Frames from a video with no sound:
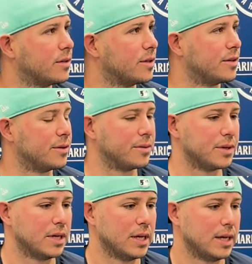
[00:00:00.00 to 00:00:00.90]
to do.
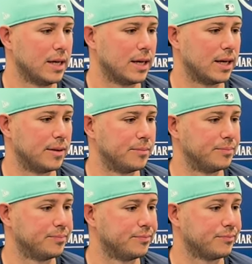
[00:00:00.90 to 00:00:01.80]
And